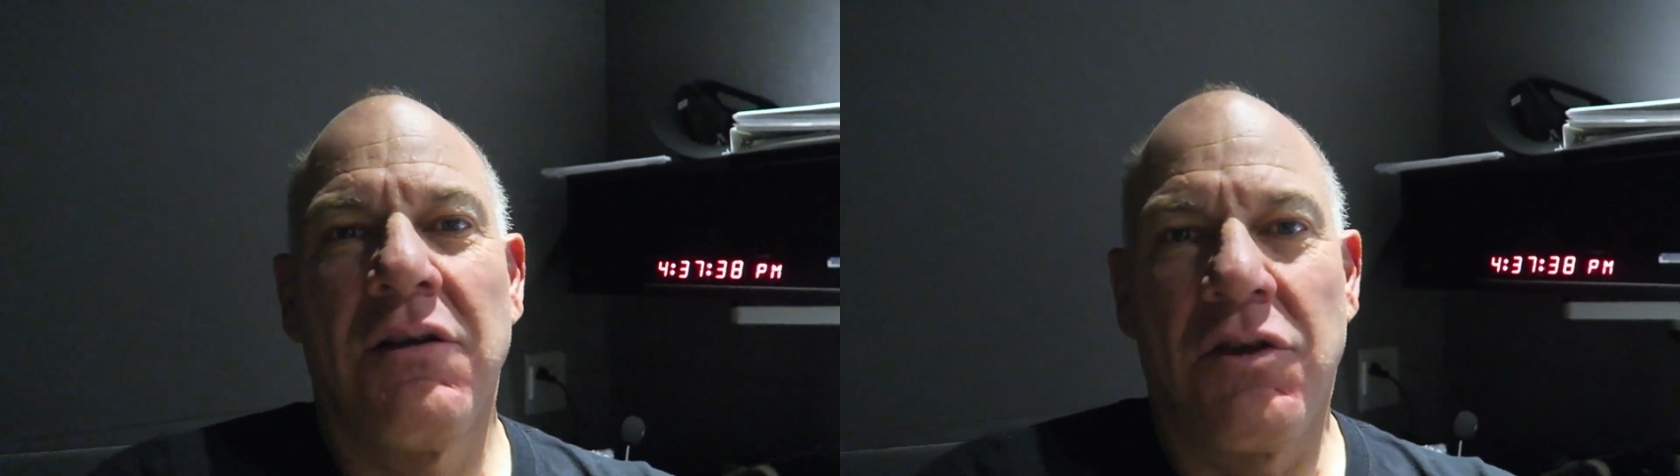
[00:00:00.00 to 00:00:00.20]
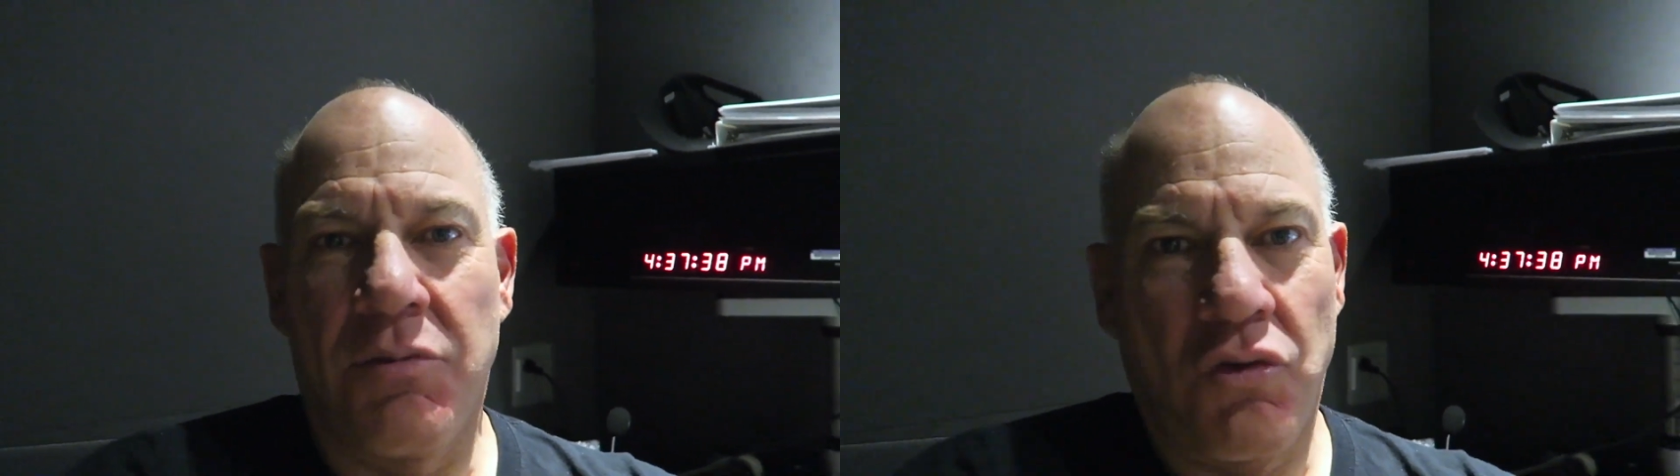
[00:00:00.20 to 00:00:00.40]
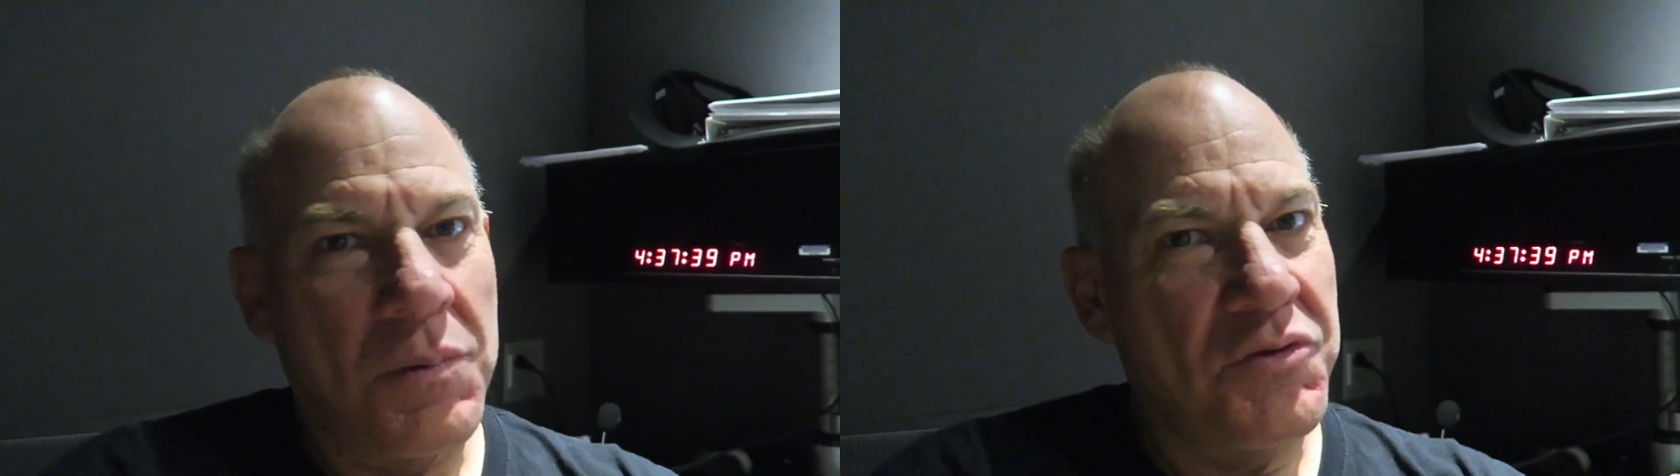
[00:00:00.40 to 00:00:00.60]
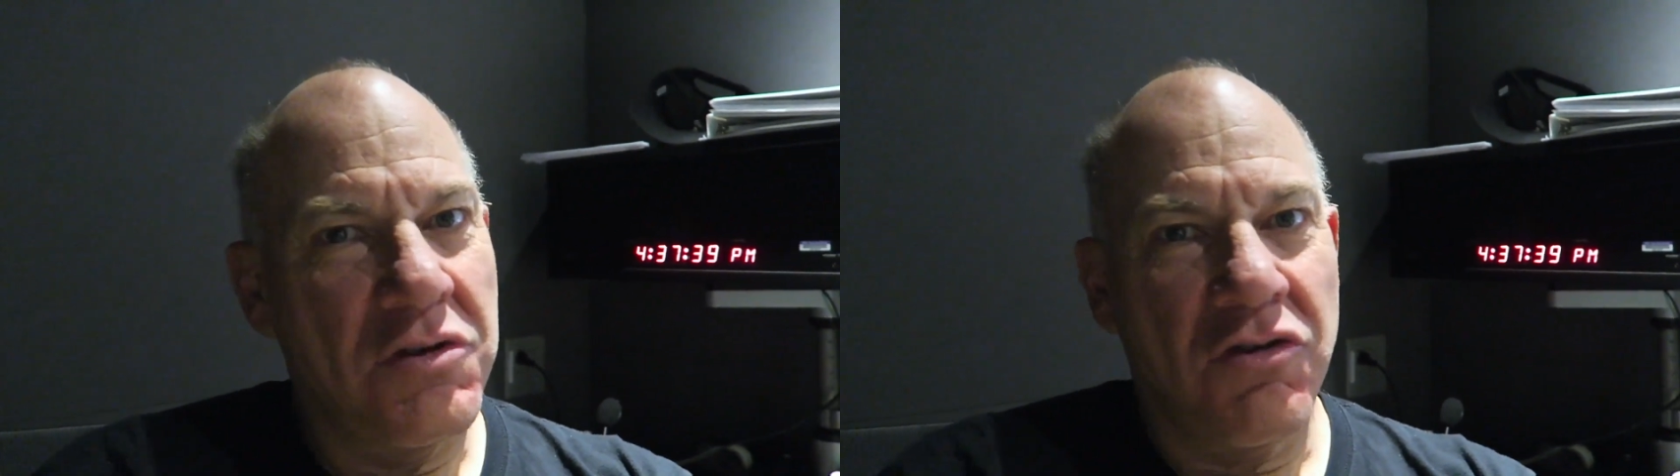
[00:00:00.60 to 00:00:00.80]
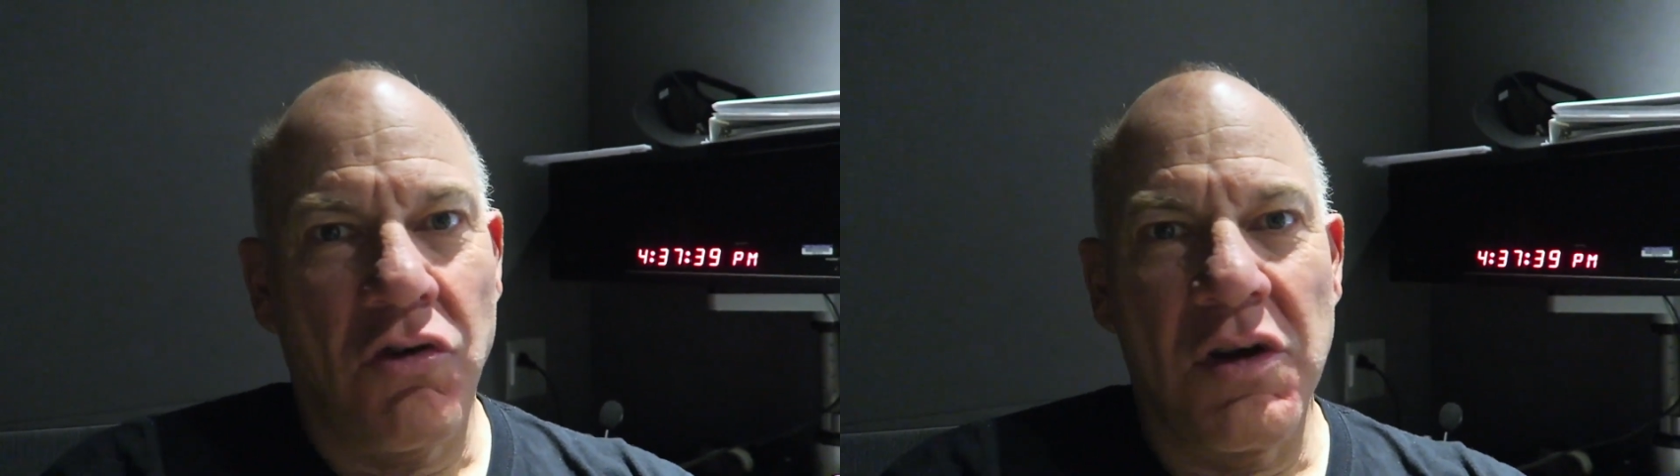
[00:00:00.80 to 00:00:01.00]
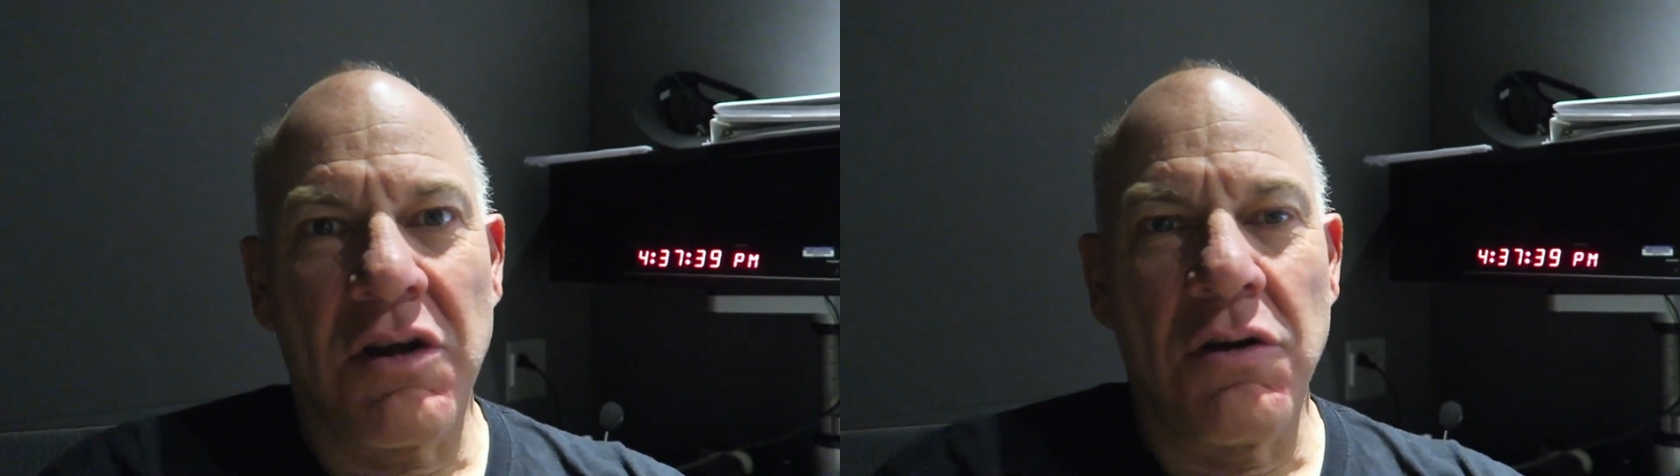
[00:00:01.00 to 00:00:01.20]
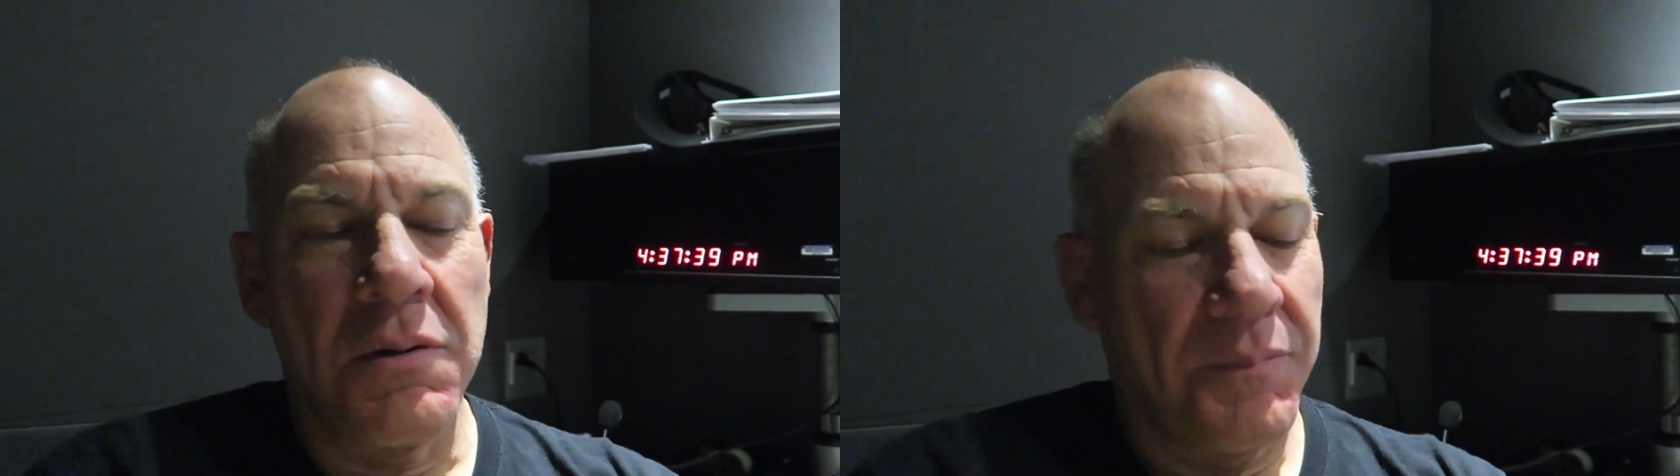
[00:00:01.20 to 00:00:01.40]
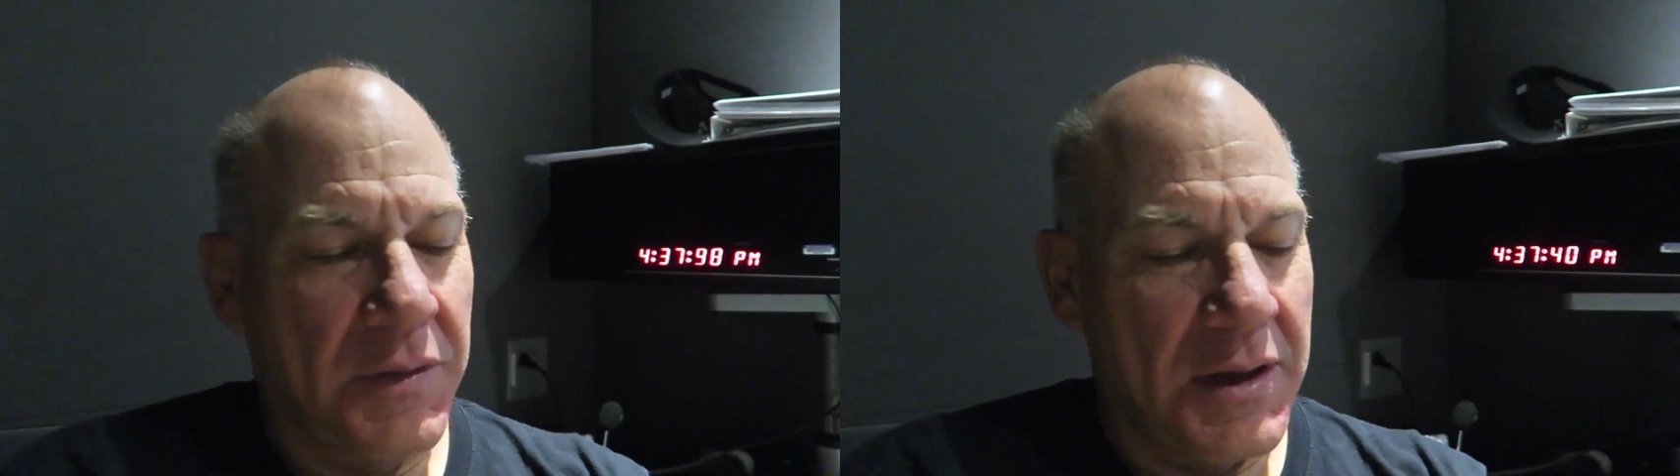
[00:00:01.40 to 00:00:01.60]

Subscription's critical.